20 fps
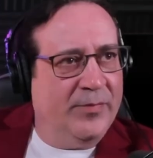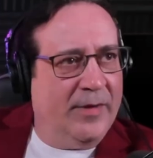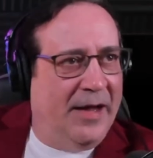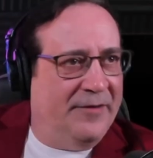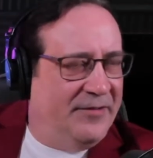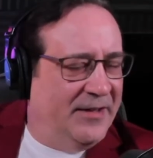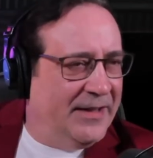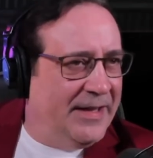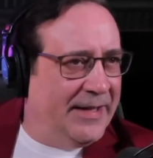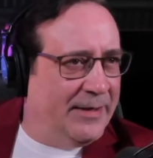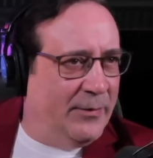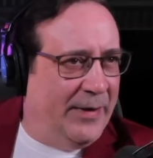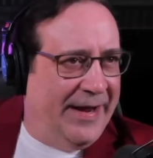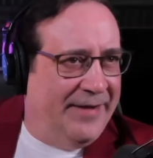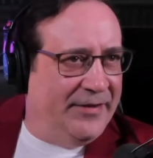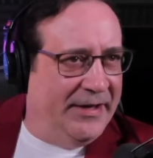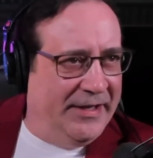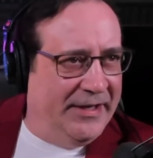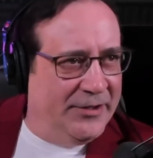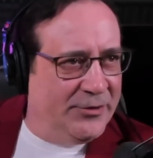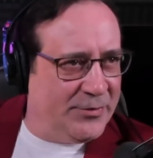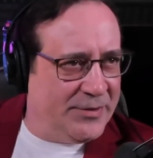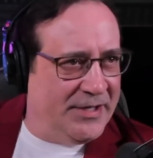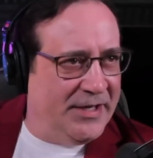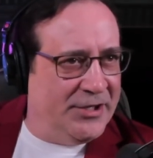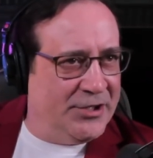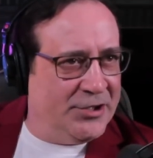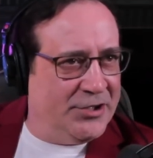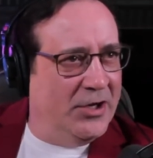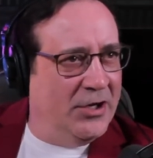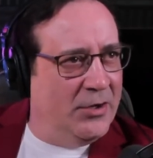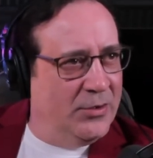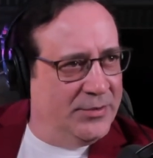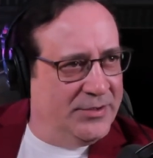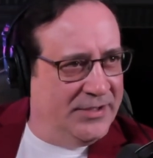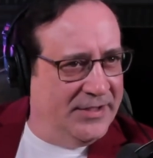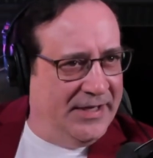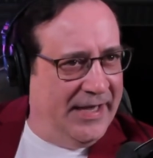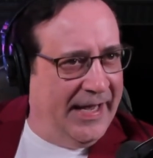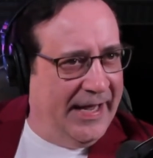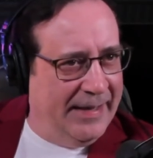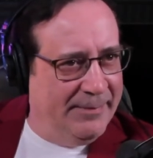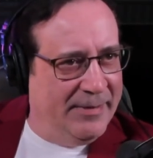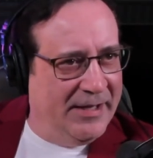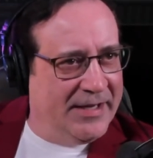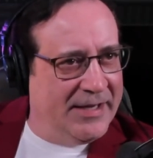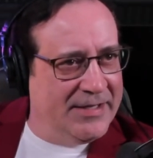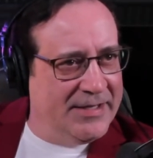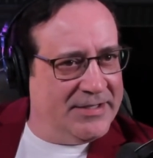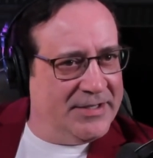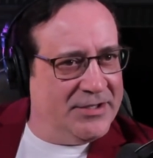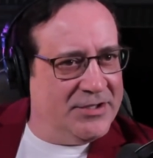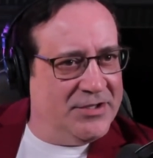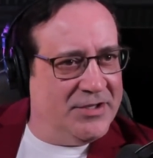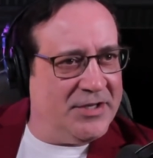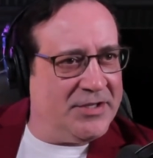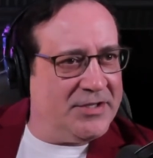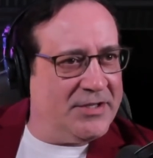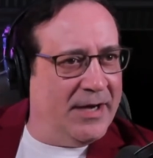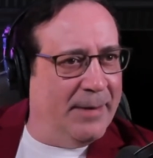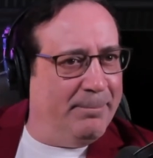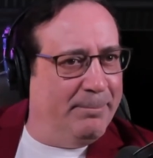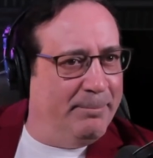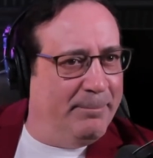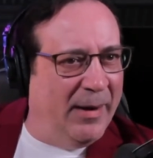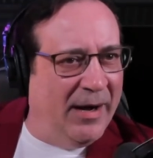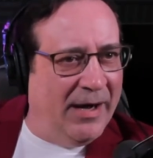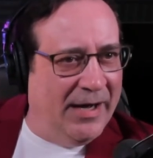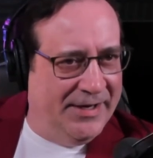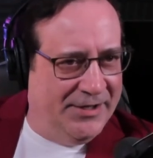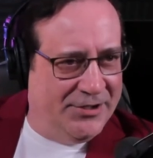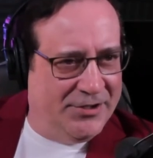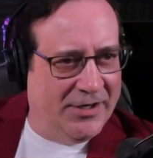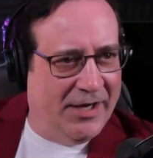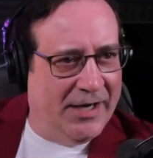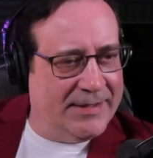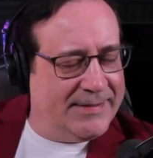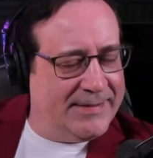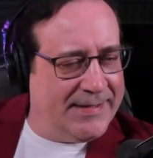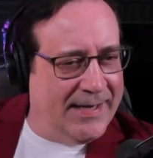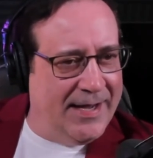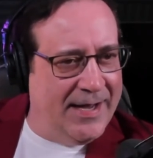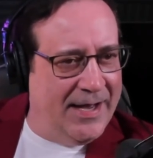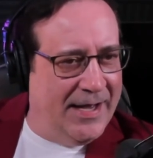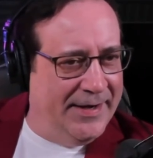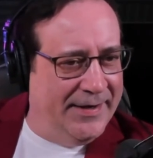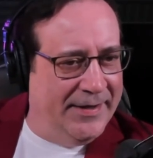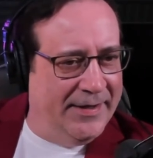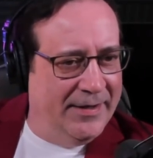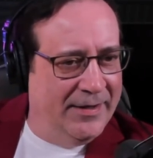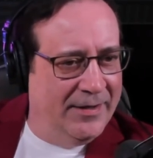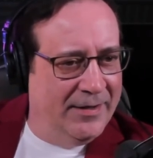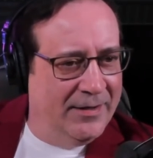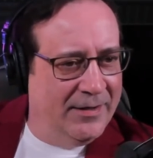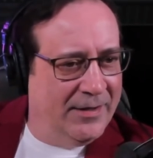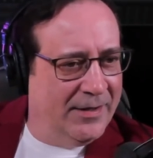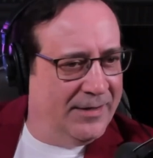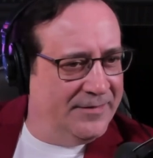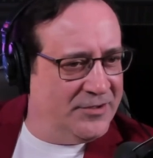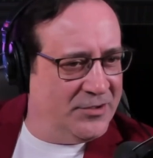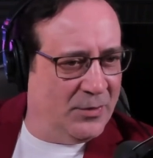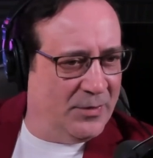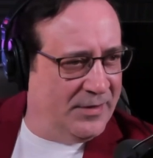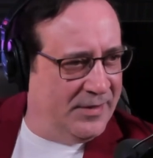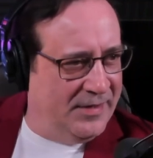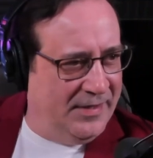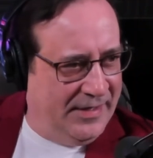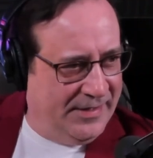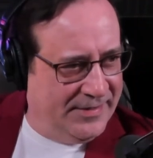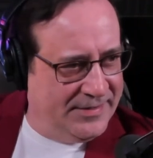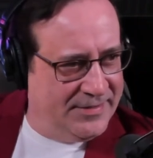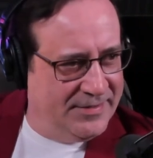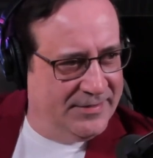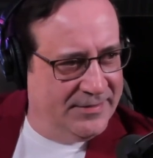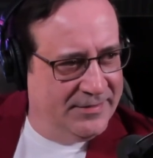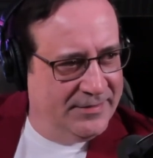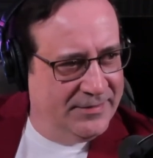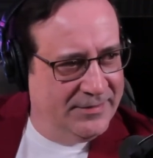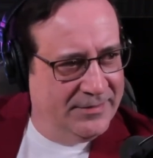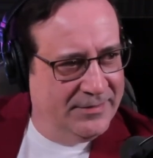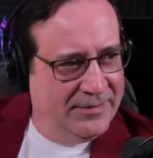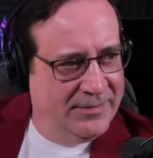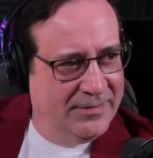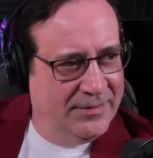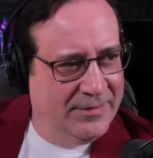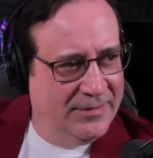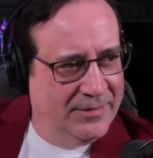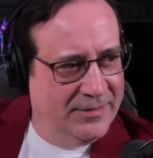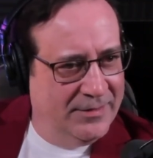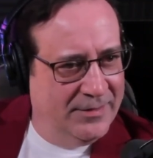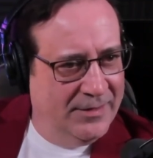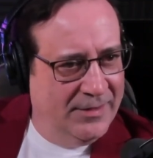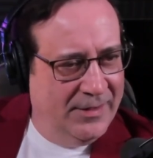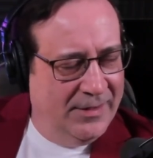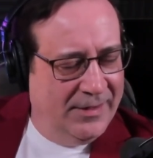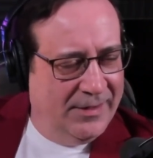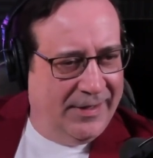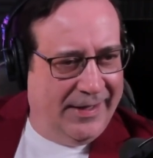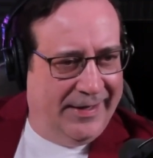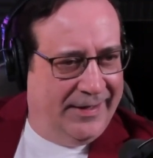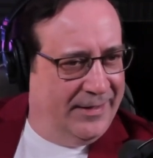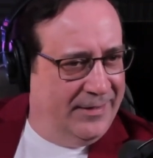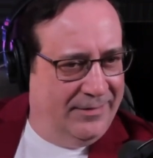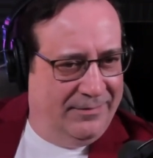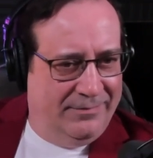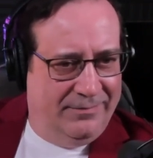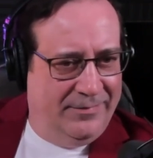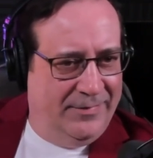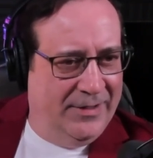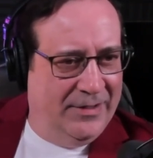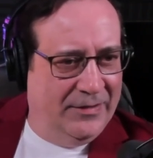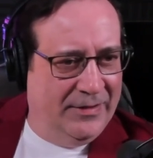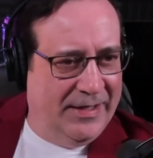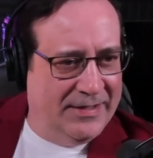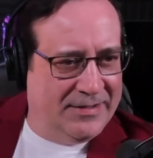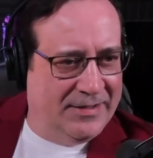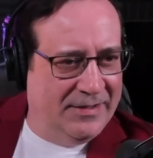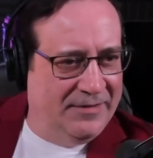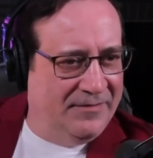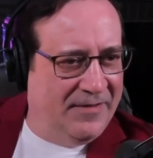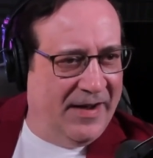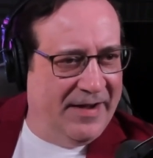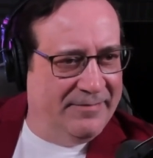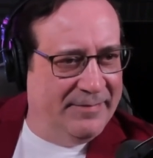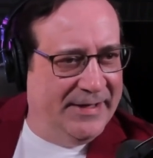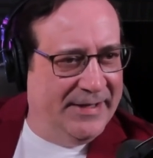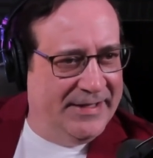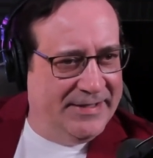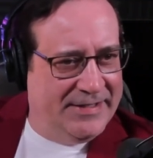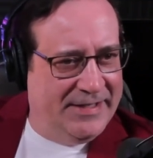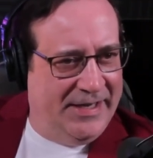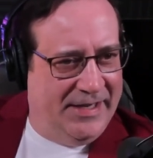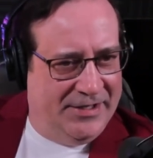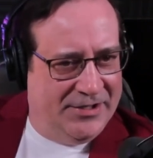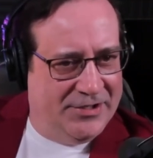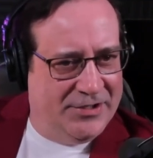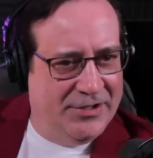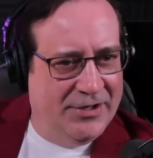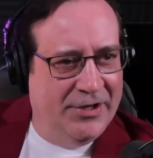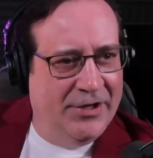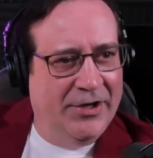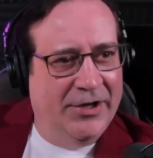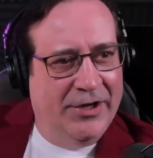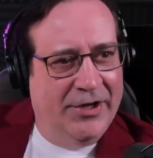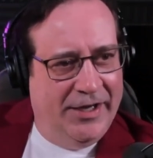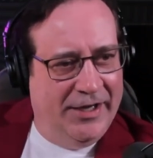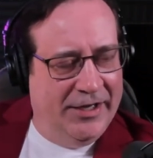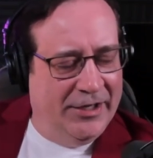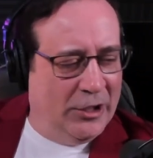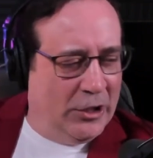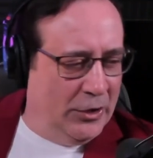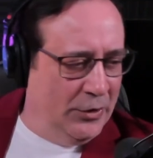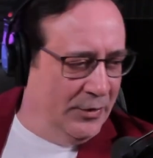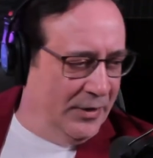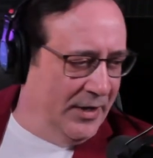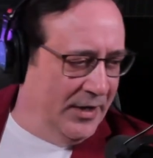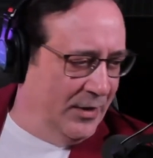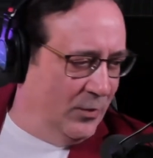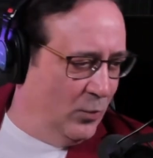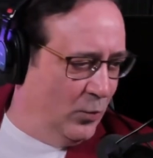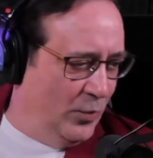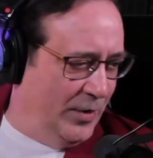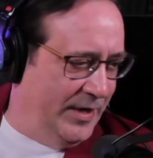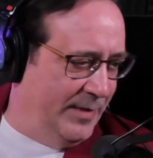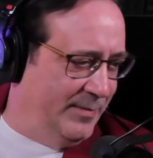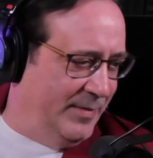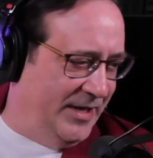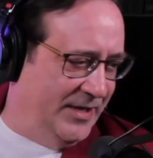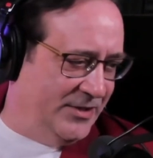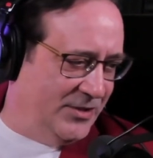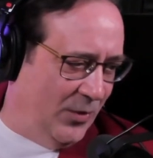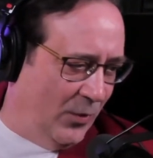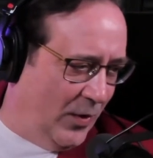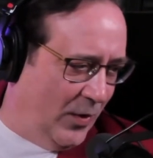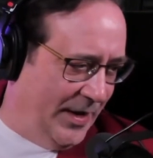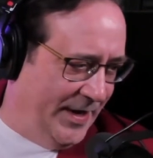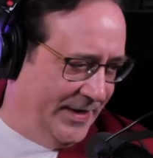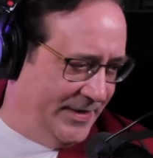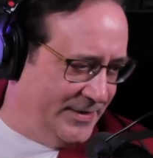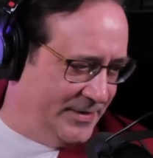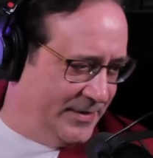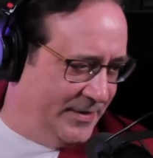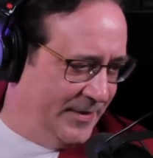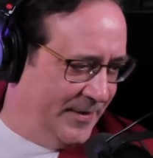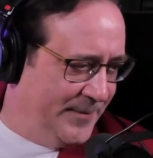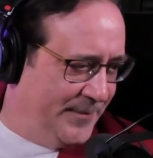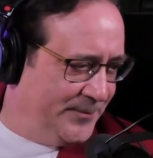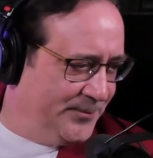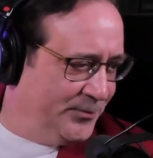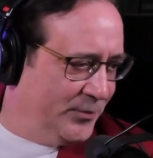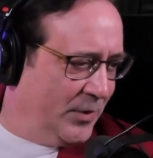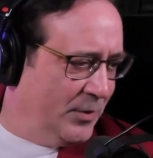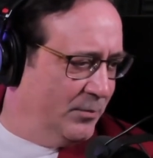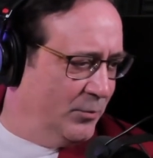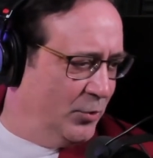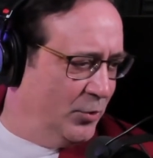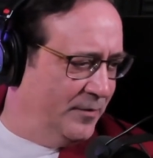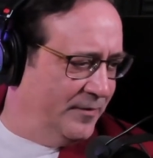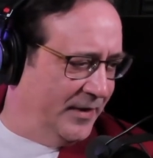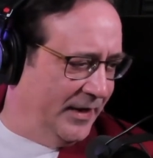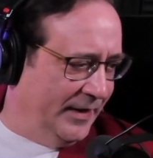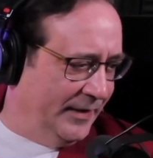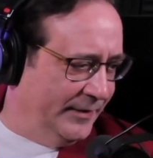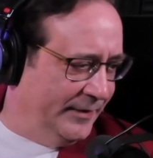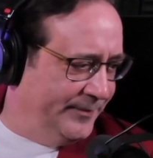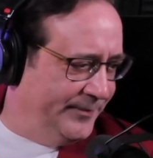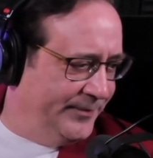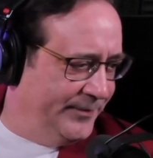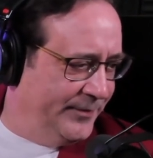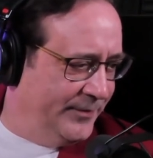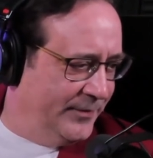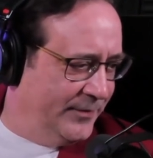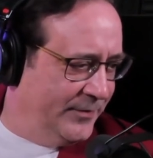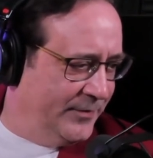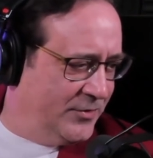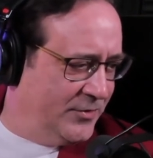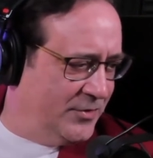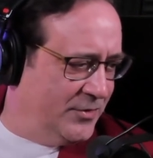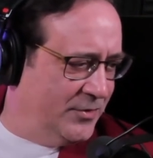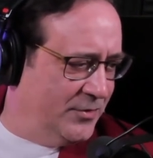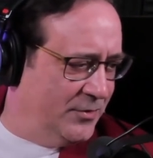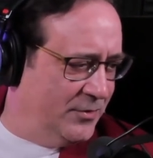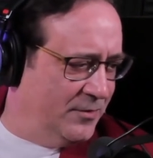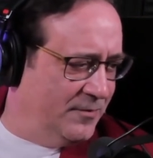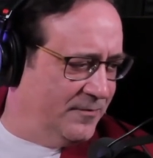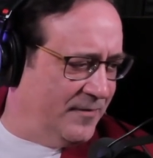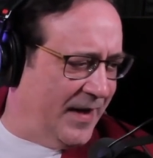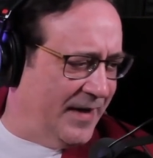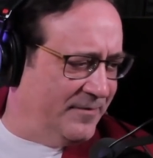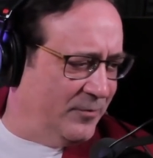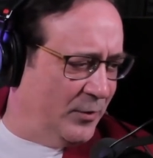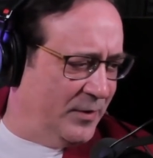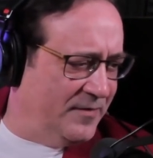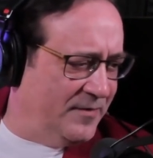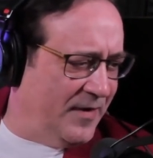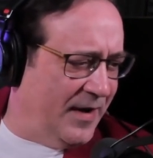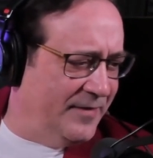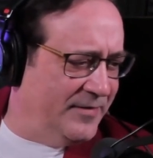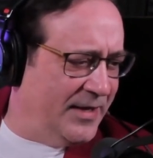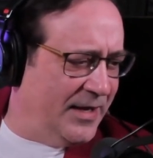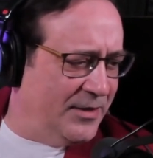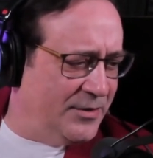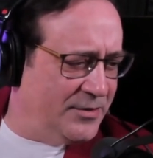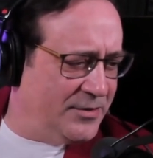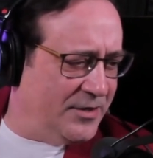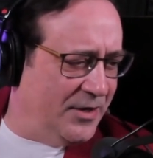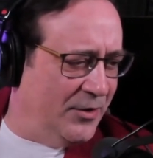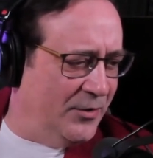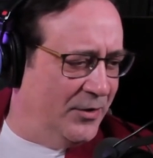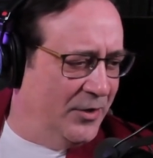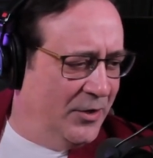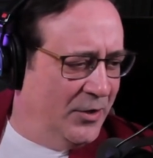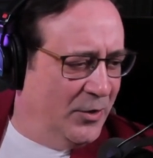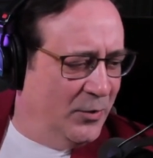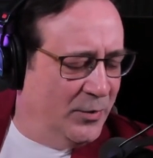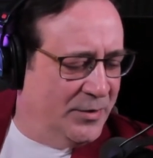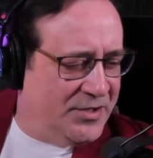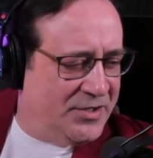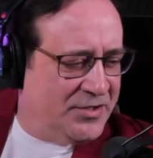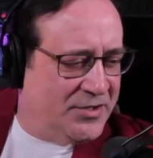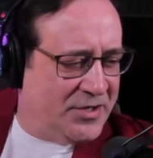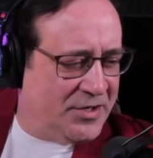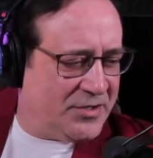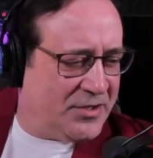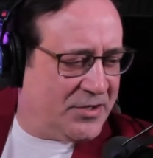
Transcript: I feel like we have an interesting show today because it's just a bunch, a ton of short things. Yeah. Like, you know, less than five minutes each, including WeeBee Toys moving to 545 Yellowstone, which is just